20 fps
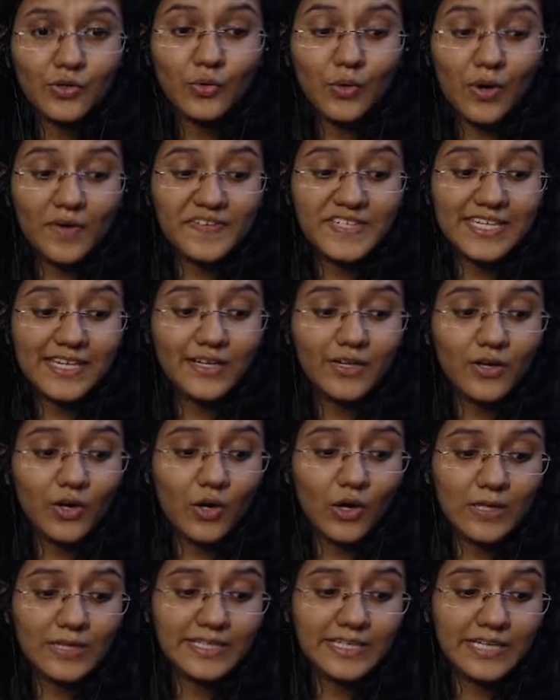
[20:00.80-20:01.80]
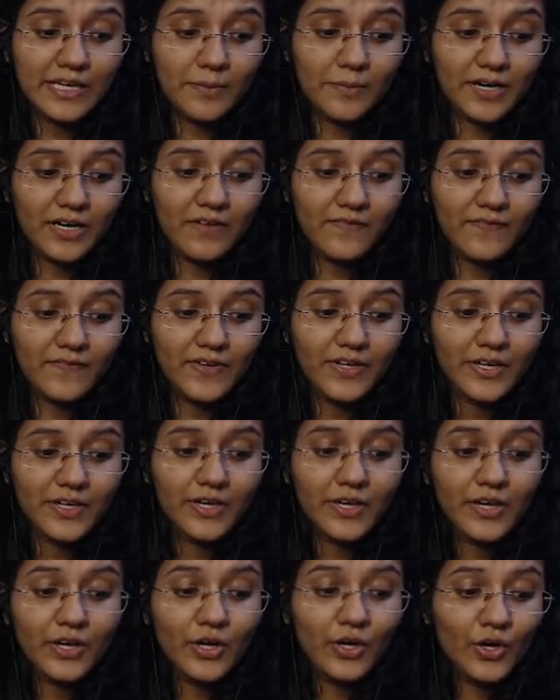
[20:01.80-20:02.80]
whoever said all the above,
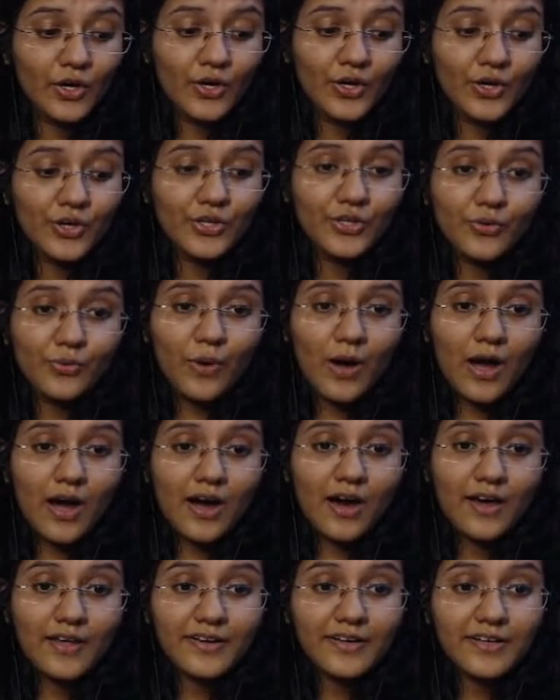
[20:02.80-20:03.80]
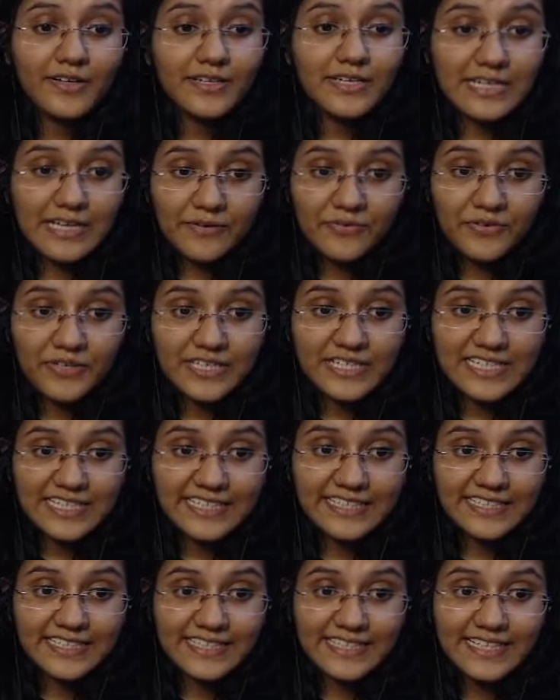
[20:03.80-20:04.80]
you are definitely
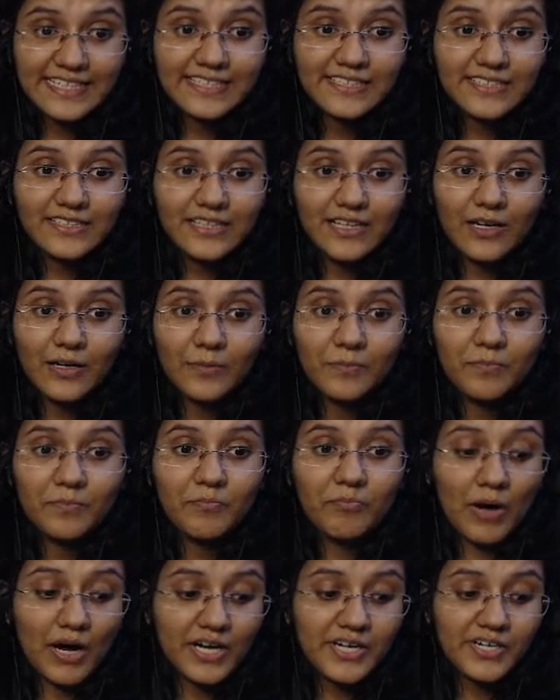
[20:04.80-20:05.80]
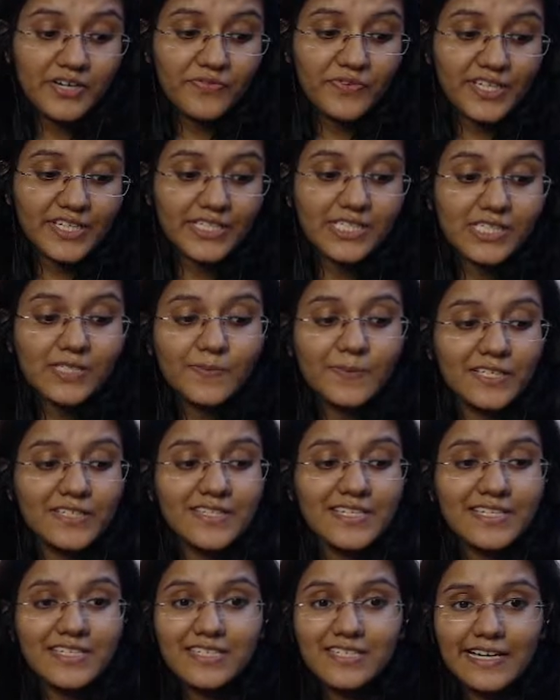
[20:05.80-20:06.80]
correct. Part of it is because
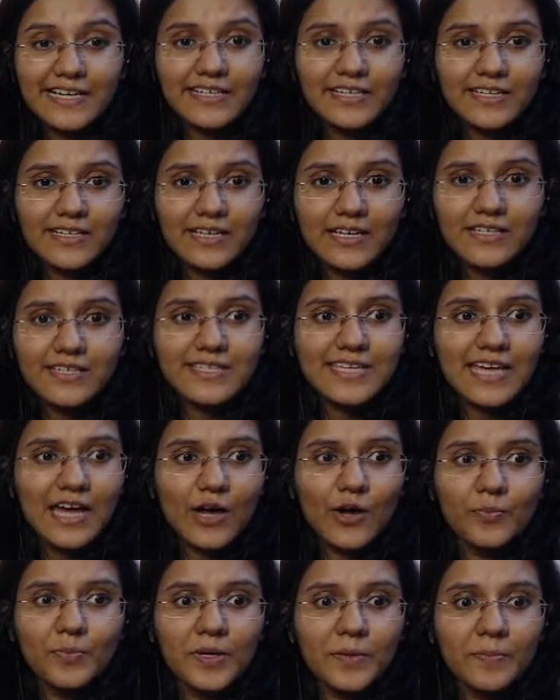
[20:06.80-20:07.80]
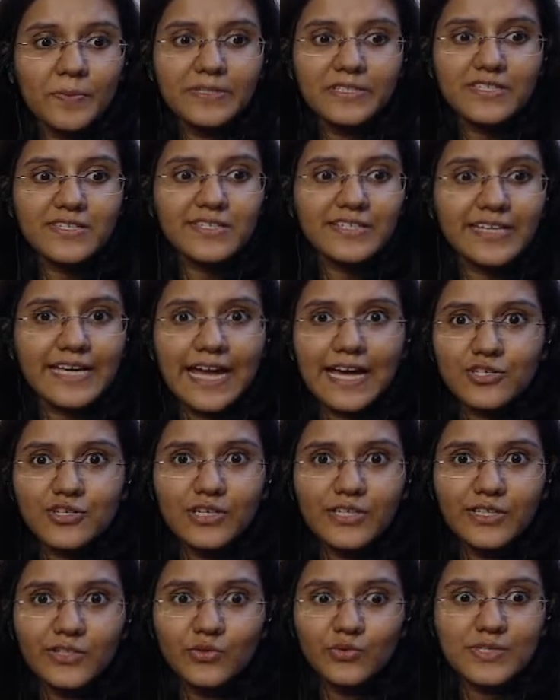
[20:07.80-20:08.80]
he's trying to tell us how people just
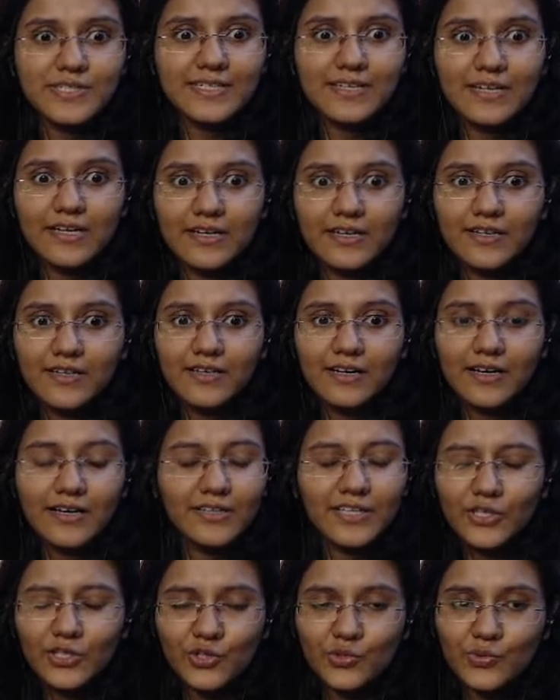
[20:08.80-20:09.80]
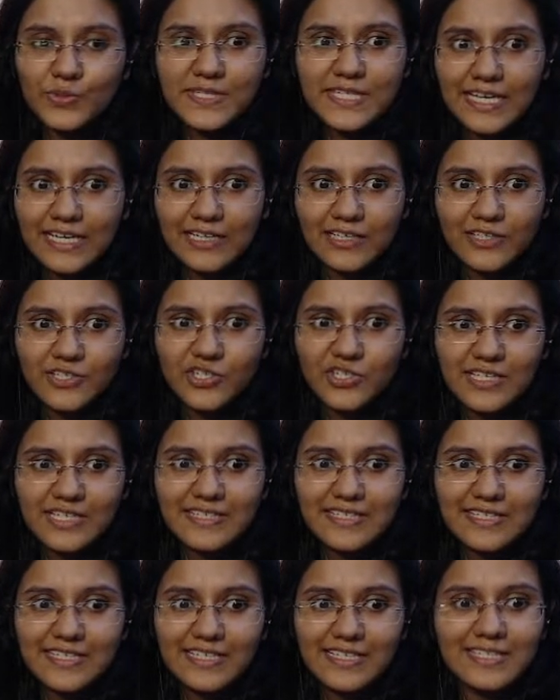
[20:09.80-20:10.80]
casually use English these
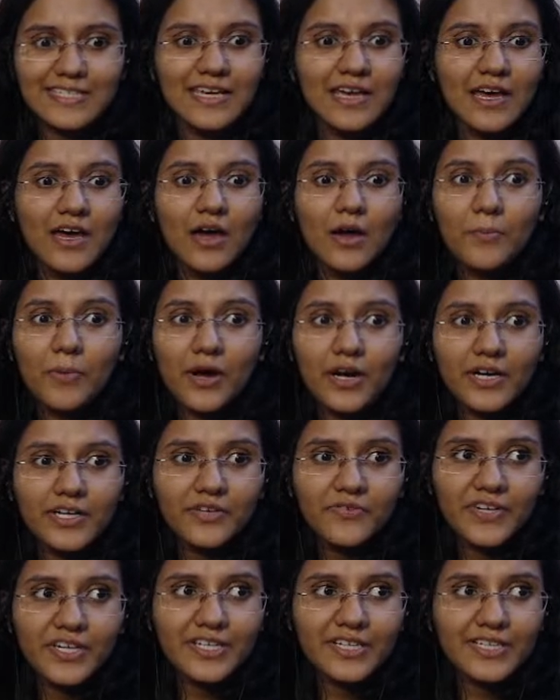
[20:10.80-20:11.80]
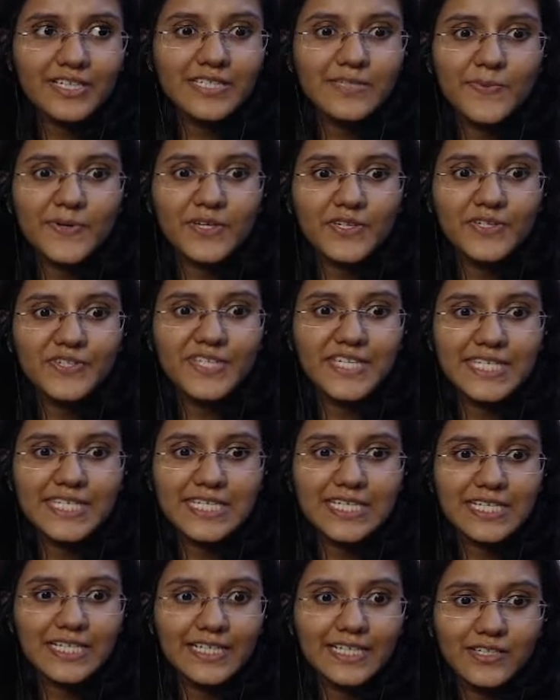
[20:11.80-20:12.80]
days. Part of it is because he's
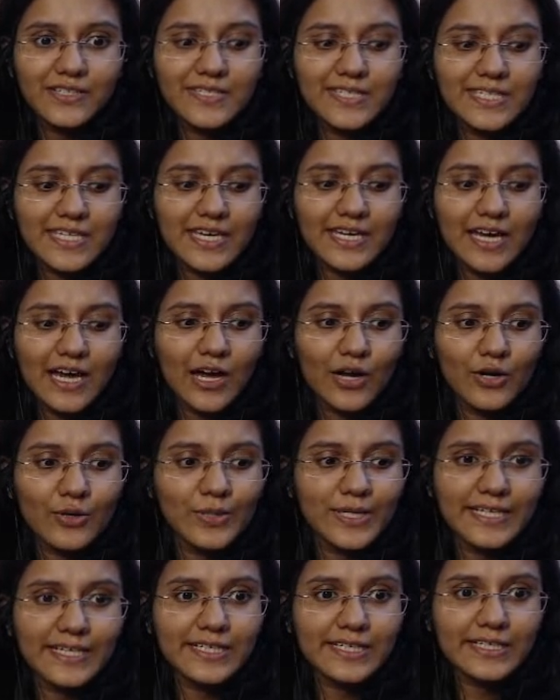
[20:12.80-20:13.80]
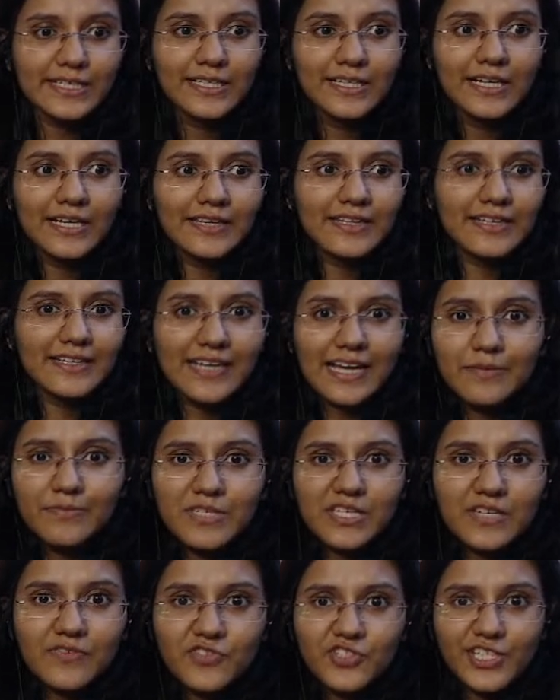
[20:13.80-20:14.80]
trying to say how like the the times
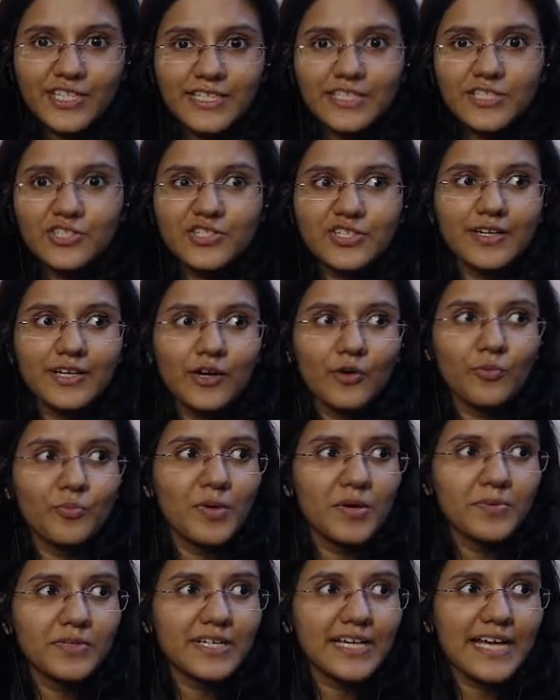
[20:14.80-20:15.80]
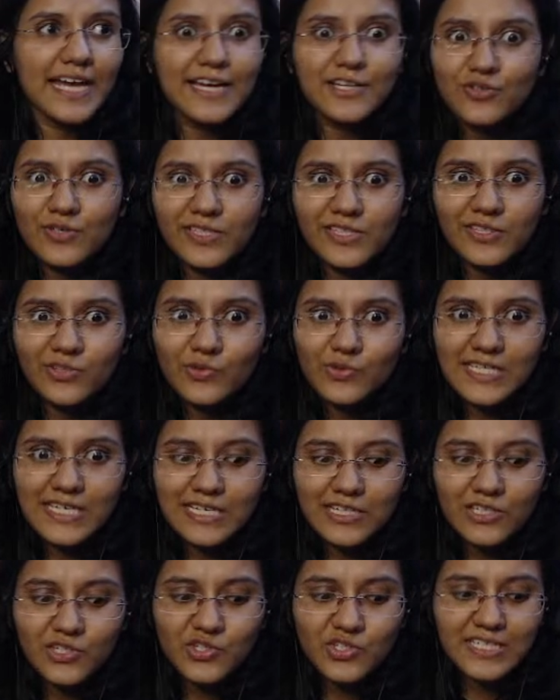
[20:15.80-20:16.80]
have changed and now people casually use
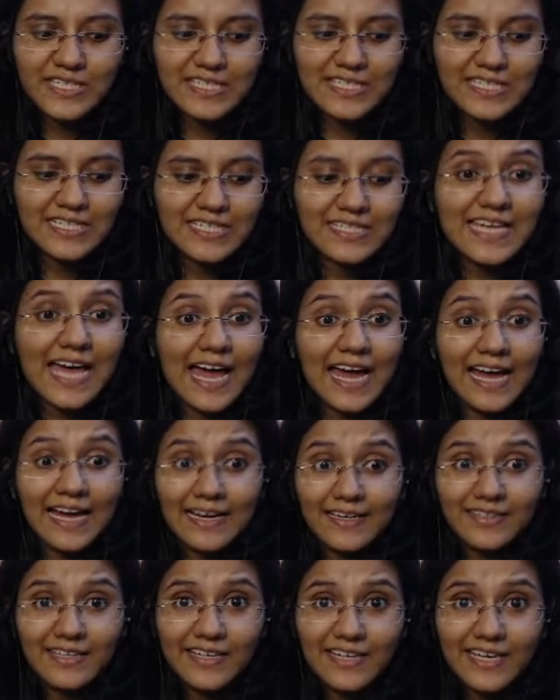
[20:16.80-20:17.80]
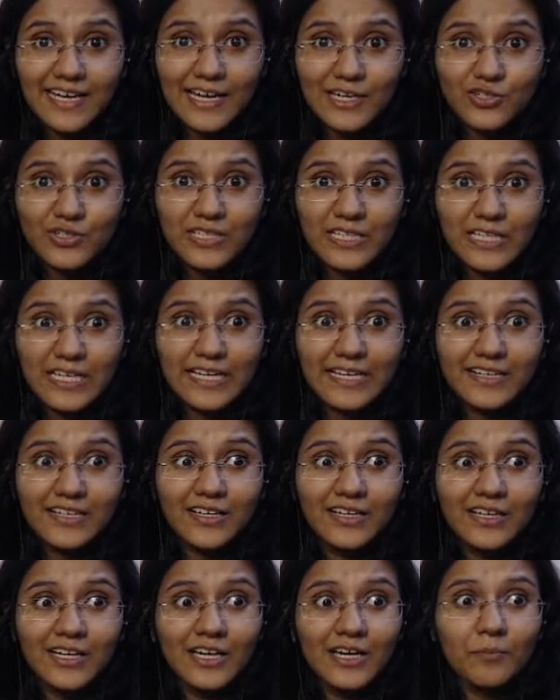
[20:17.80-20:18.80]
English these days, and they casually like
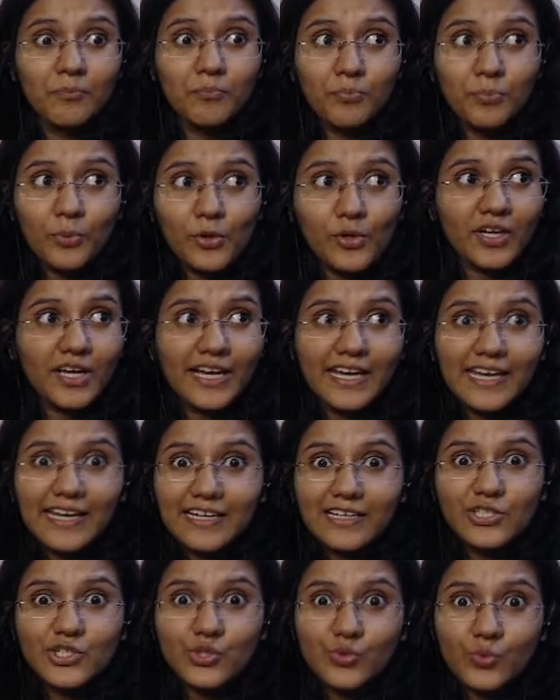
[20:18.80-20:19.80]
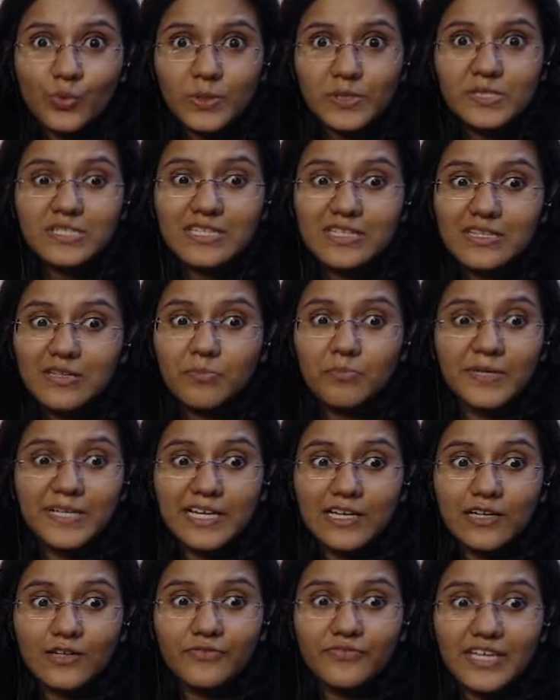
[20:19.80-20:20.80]
put English words in the
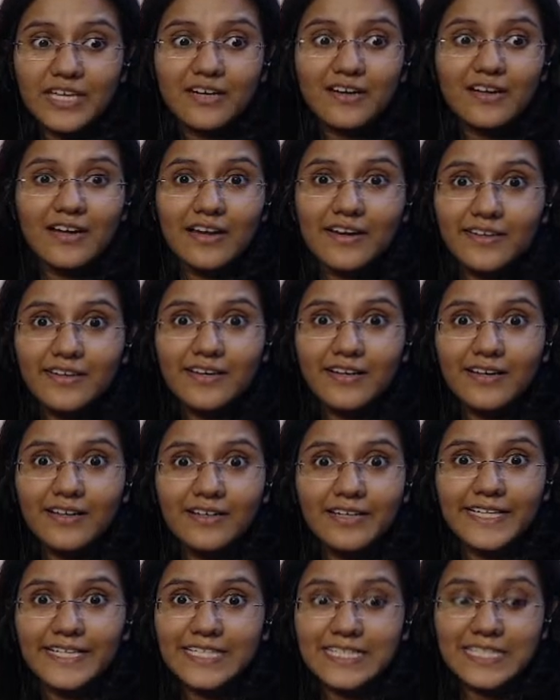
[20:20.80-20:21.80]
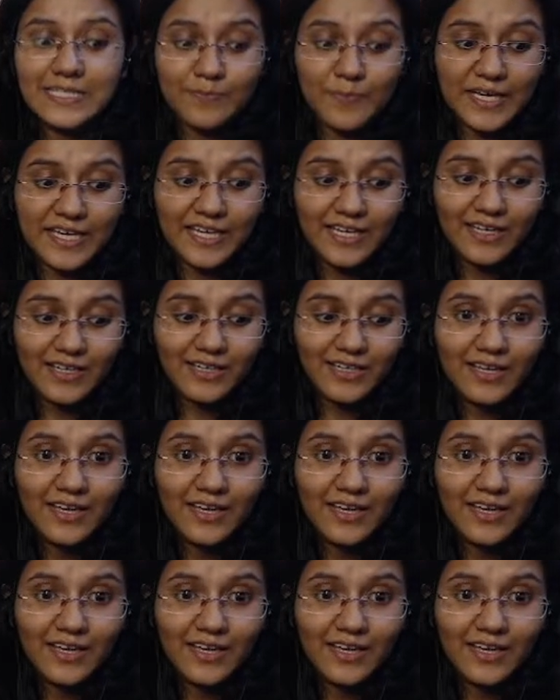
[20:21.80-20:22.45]
middle of their Kannada like speaking.